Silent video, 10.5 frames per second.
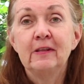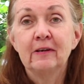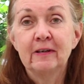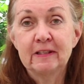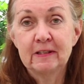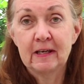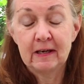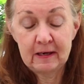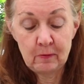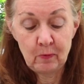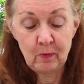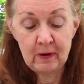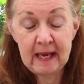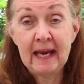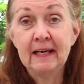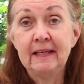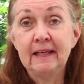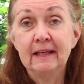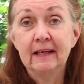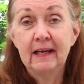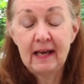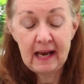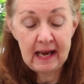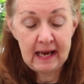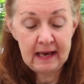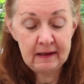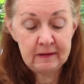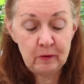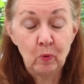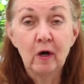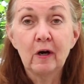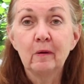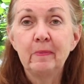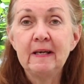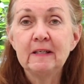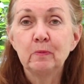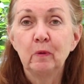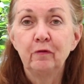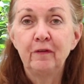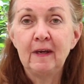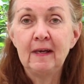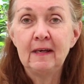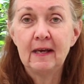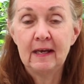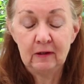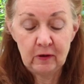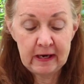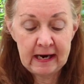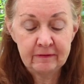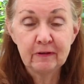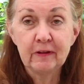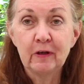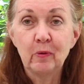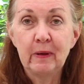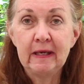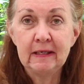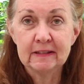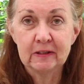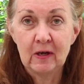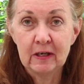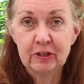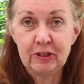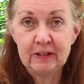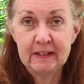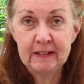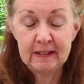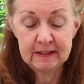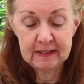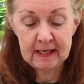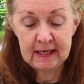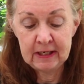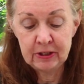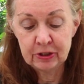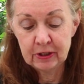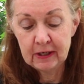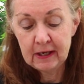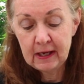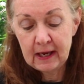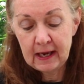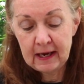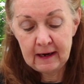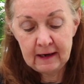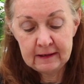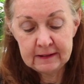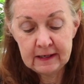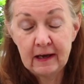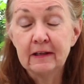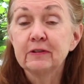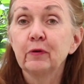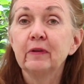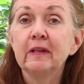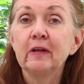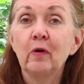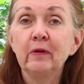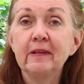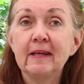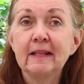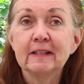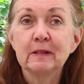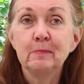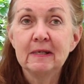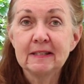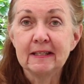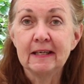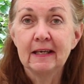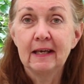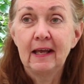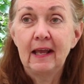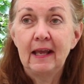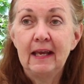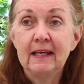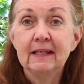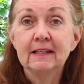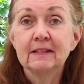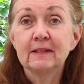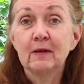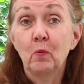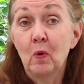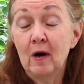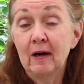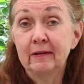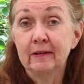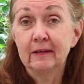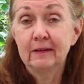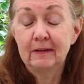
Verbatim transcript: there is uh, candy. And the worker bees will feed and look after the queen as long as she's in this cage. And uh, so that the only thing that's missing is water.